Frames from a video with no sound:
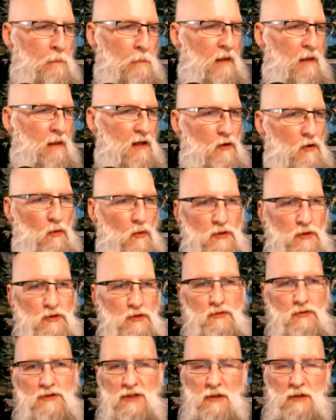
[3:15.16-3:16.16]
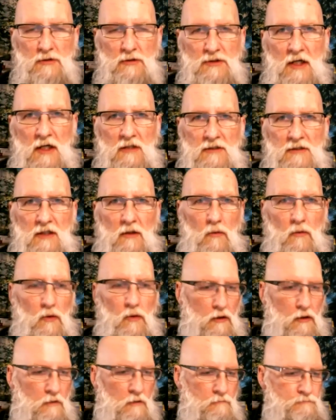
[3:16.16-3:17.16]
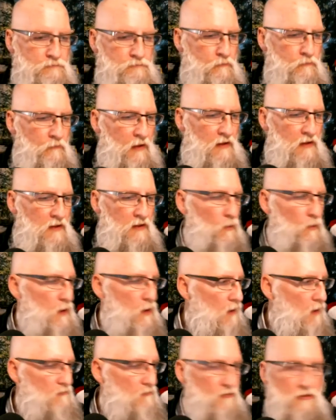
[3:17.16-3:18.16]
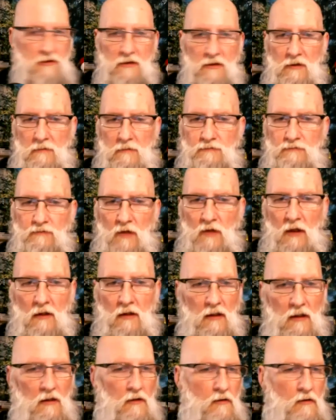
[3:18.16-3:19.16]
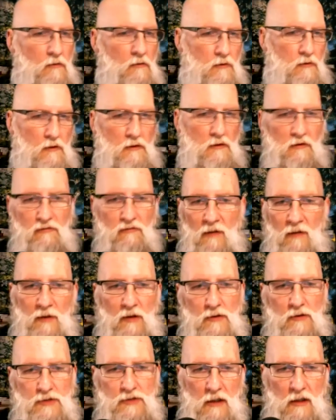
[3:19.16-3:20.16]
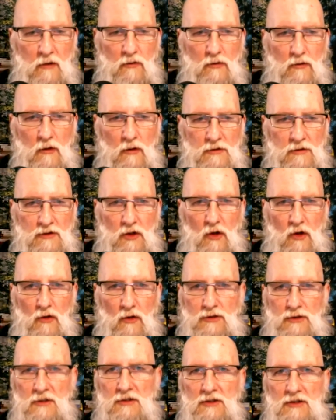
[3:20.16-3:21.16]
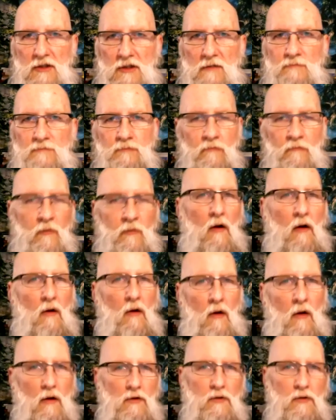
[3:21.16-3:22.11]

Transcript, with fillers: You know, we do Secret Santa at work, and then we offer to, the family goes, hey, who wants to host this year? Oh, I'll do